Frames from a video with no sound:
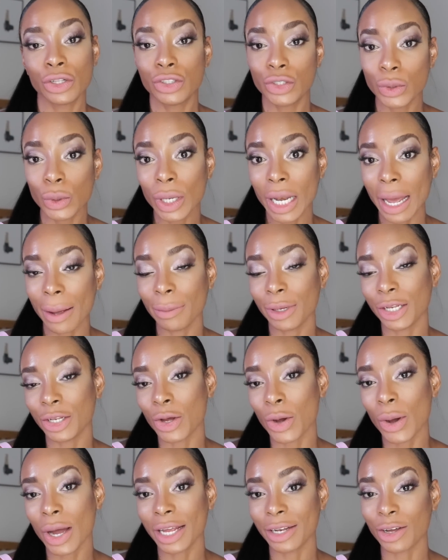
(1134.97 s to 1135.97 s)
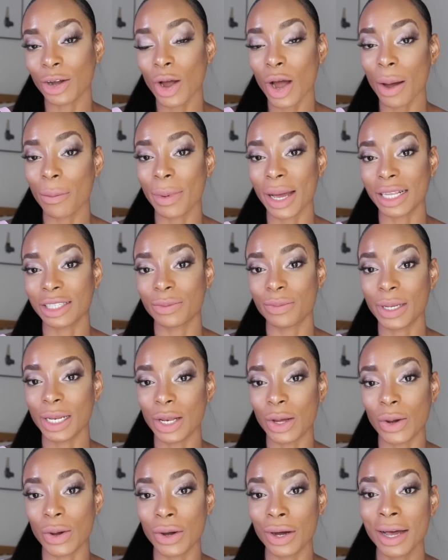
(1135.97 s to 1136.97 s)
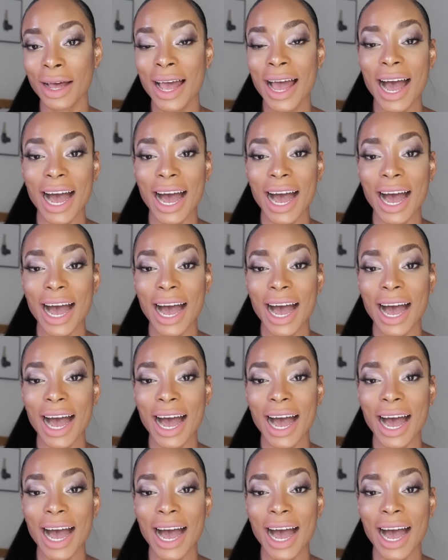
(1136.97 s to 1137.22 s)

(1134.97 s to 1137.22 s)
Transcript: do let me know in the comments below.